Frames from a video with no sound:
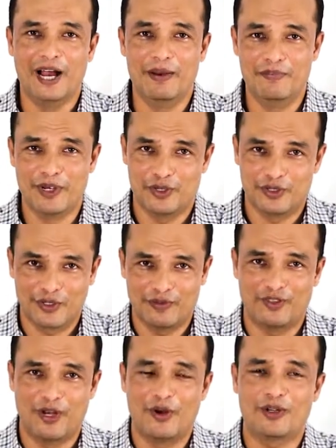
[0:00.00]
Because of
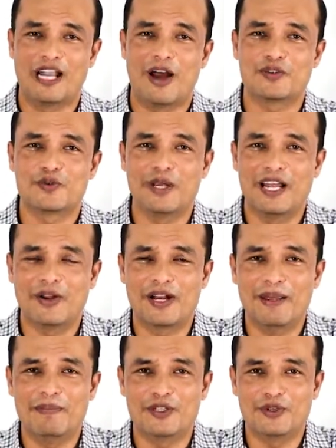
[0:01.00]
the lockdowns, we are not
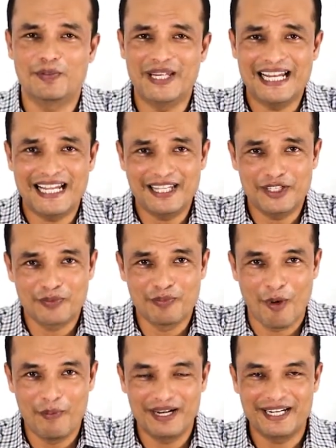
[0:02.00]
able to meet at this
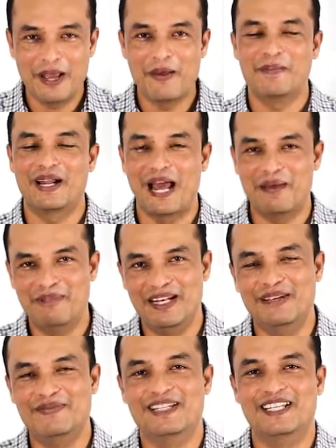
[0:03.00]
moment. But I
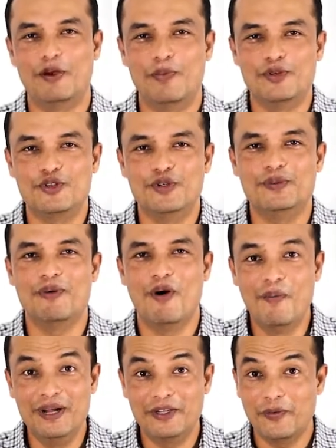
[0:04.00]
believe in the opportune
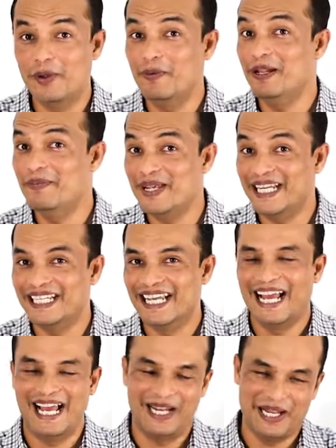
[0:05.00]
moment, we will meet
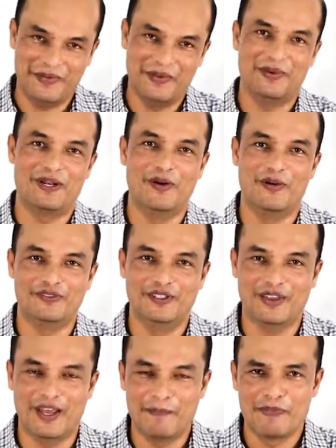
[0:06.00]
and then we will go
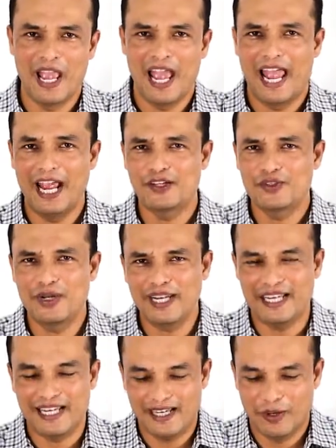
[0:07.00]
further.
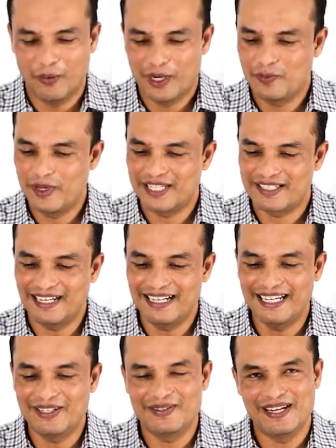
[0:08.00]
Actually, what we are
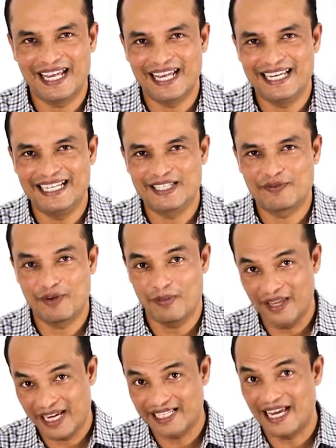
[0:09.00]
studying today is from the
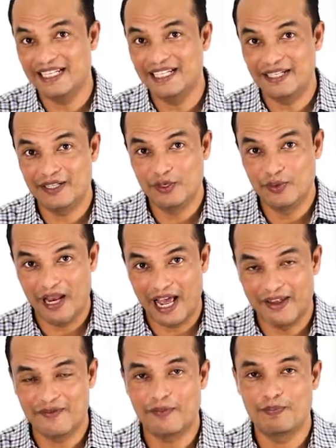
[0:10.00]
exciting new
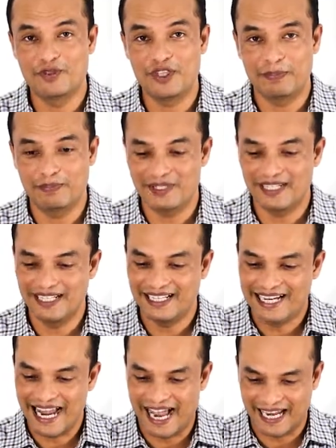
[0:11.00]
life, chapter
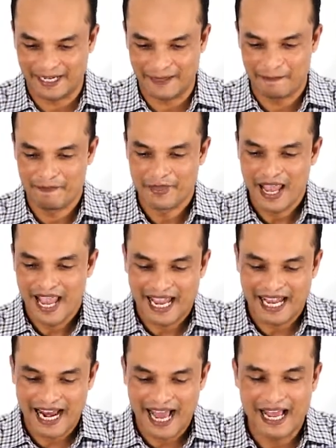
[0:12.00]
9.
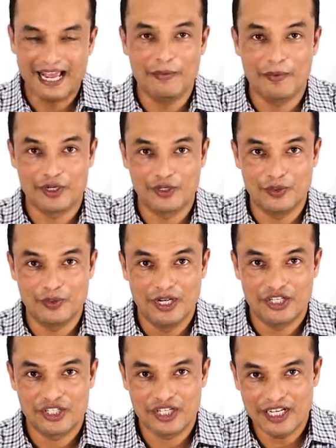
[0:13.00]
And I want to
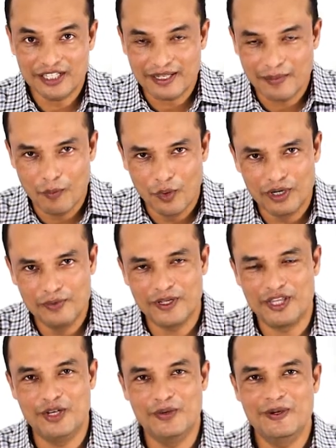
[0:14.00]
share some word with
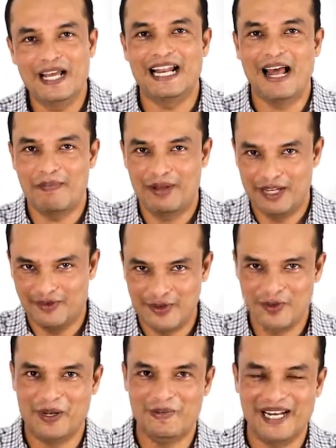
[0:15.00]
you, and I believe you
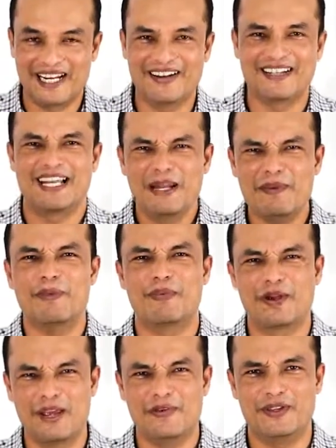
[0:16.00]
will be encouraged. Let me
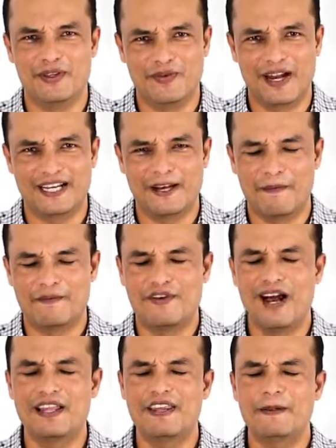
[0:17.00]
pray with you right now.
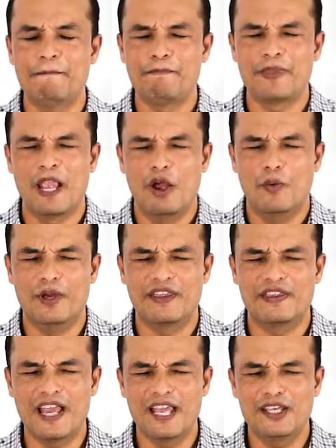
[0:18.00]
Father, we
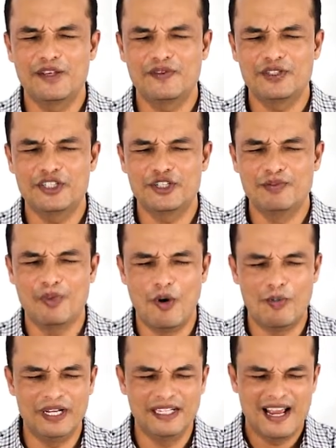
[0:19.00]
thank you for this
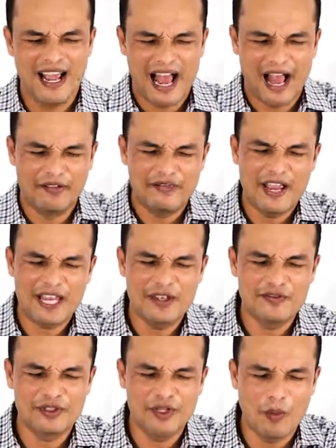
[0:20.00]
moment. I thank you
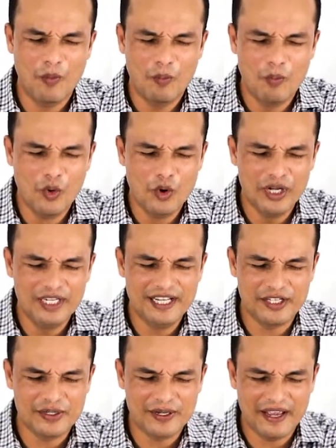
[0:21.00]
for the word
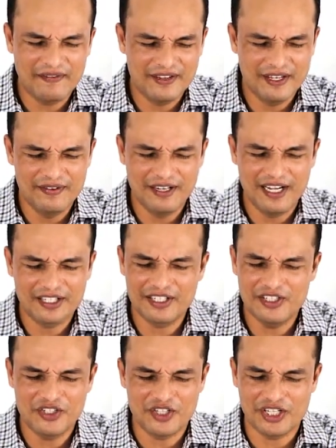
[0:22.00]
that you have given us in
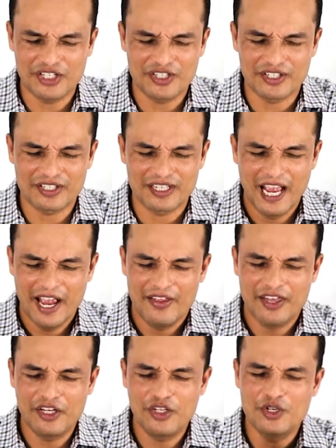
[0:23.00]
Jesus,
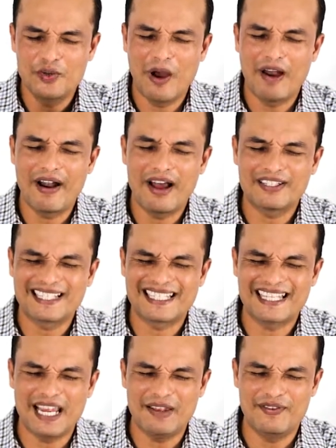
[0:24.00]
that you are our
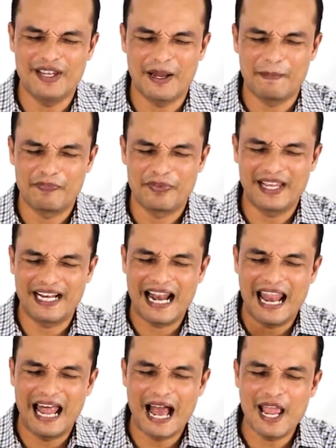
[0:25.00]
Savior, that
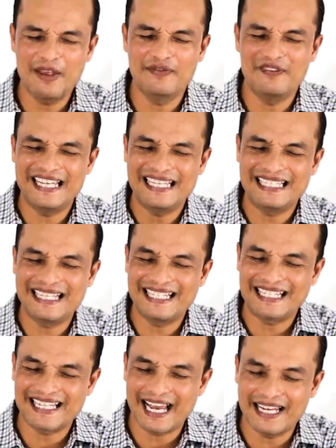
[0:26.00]
life is
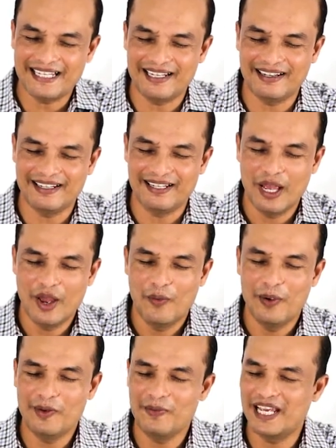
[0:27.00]
exciting
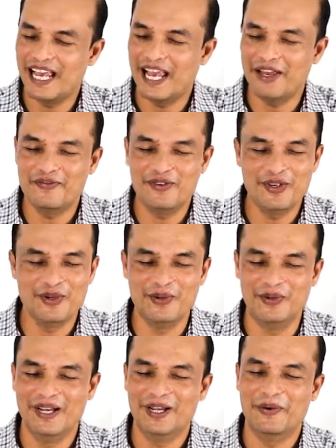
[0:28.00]
when we have you
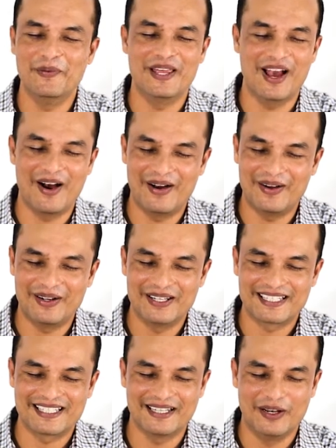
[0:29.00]
with our
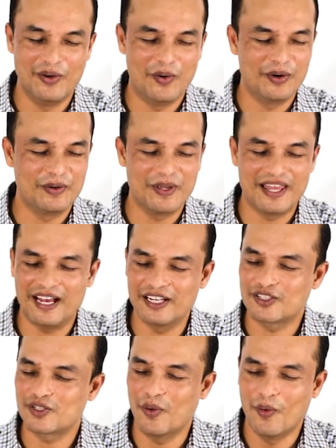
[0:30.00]
Lord with
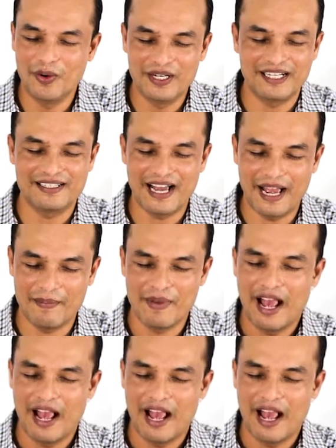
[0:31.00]
us all the time.